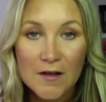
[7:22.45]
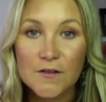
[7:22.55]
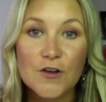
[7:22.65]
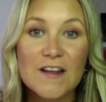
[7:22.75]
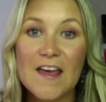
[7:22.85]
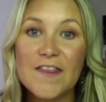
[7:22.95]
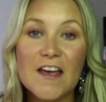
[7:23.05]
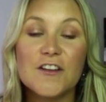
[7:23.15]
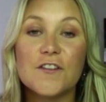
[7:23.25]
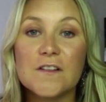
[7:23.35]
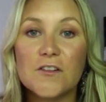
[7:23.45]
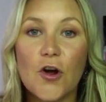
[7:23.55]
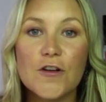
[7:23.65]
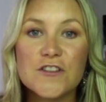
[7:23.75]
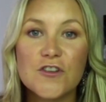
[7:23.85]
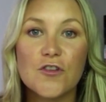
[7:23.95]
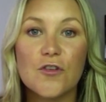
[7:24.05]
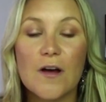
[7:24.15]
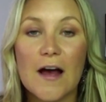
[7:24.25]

So to get that, you just go to